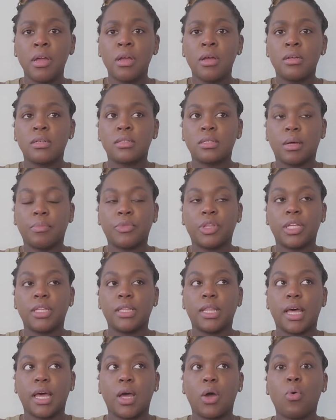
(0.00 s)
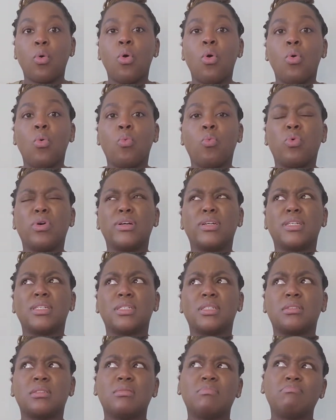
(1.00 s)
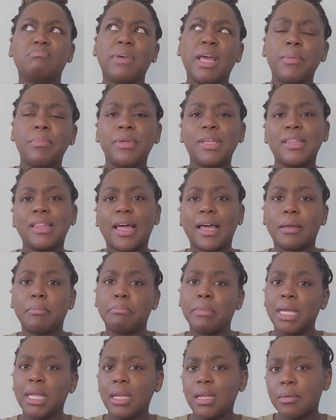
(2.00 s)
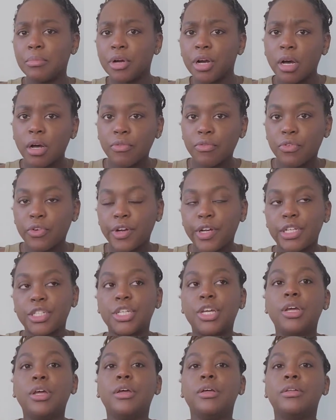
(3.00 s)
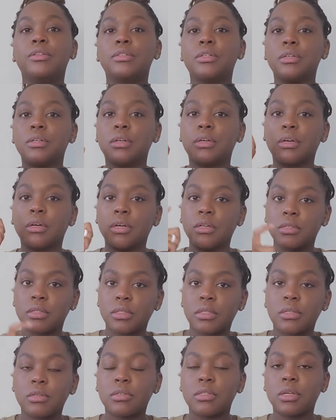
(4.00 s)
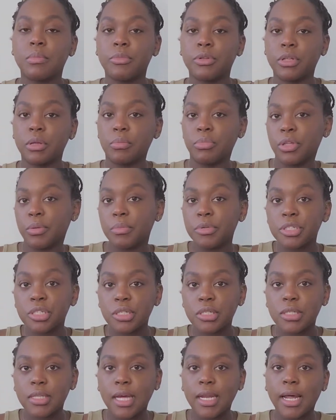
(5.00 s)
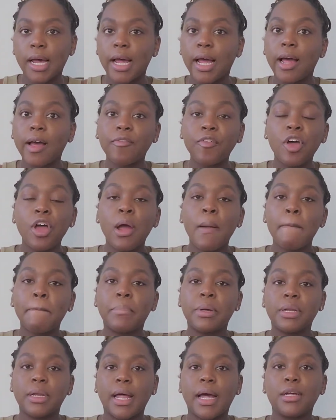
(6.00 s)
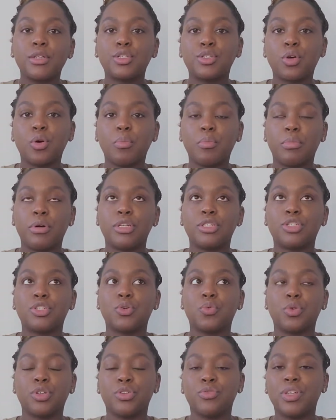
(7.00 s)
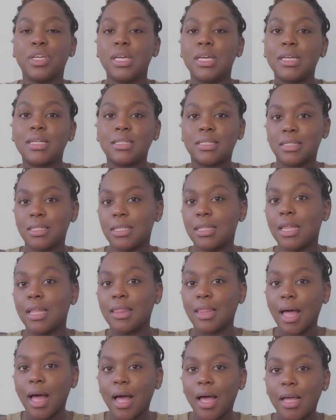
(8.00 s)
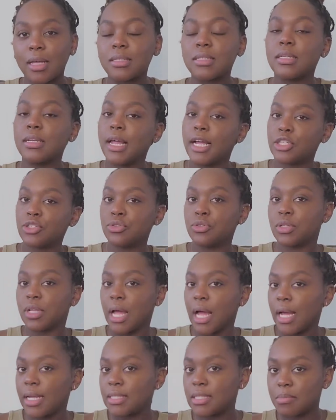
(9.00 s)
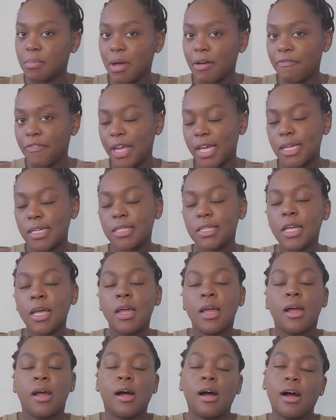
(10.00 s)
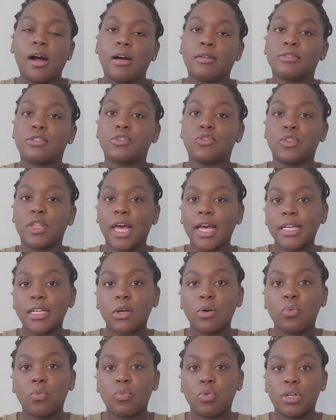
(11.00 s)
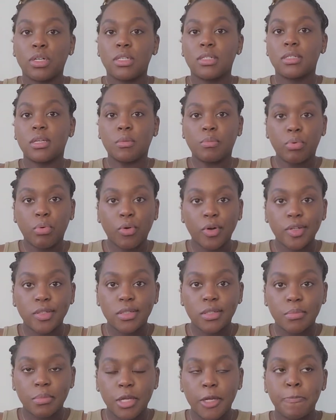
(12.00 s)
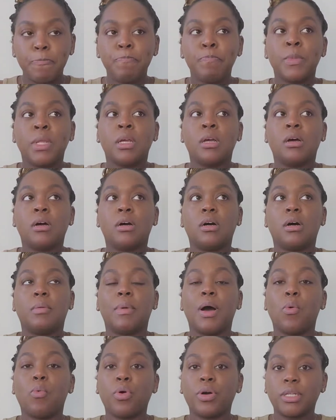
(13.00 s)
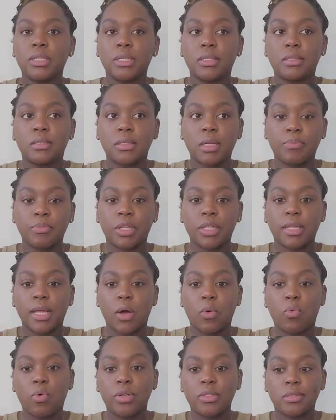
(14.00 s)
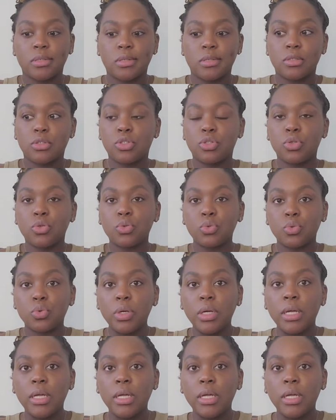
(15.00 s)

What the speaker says: something that was maybe like medium coverage to conceal some of the blemishes that I have, but not so much to where you can't see the lines, the natural lines in my face. So that was important to me. I wanted something that wasn't too